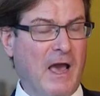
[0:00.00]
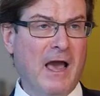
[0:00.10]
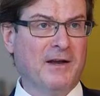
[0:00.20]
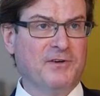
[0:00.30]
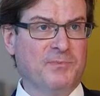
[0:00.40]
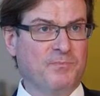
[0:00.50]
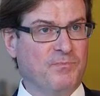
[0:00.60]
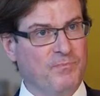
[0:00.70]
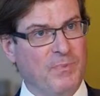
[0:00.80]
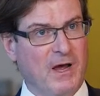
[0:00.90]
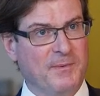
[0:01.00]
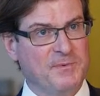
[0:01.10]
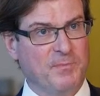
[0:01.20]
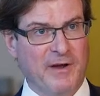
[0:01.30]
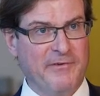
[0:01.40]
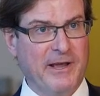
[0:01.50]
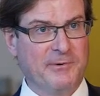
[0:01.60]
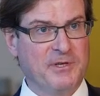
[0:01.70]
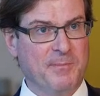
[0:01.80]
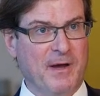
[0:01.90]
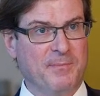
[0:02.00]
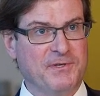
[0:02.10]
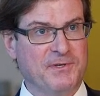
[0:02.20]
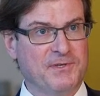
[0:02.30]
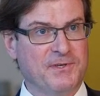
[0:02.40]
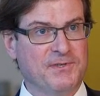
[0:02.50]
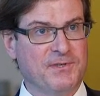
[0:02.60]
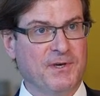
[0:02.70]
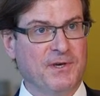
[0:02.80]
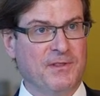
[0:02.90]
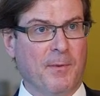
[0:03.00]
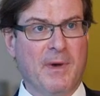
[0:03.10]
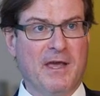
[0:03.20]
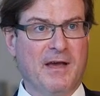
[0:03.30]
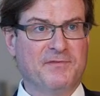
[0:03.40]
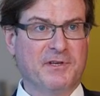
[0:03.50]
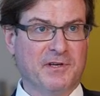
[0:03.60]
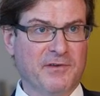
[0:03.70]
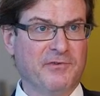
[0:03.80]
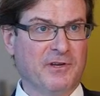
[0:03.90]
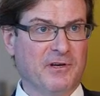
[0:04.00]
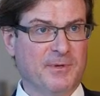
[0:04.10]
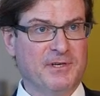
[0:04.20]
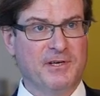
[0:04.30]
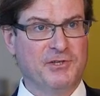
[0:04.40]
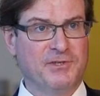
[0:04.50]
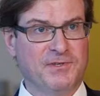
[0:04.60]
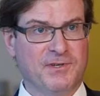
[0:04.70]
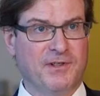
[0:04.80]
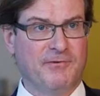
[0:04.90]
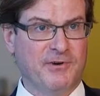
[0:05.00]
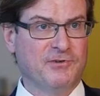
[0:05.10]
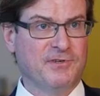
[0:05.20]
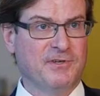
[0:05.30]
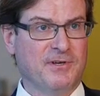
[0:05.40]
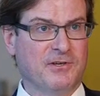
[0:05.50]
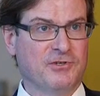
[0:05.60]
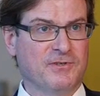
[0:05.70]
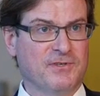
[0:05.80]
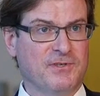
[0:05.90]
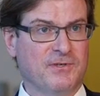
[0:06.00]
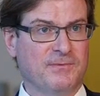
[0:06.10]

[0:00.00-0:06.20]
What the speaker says: and perhaps private equity-backed businesses, that may have significant limitations to their interest deductions.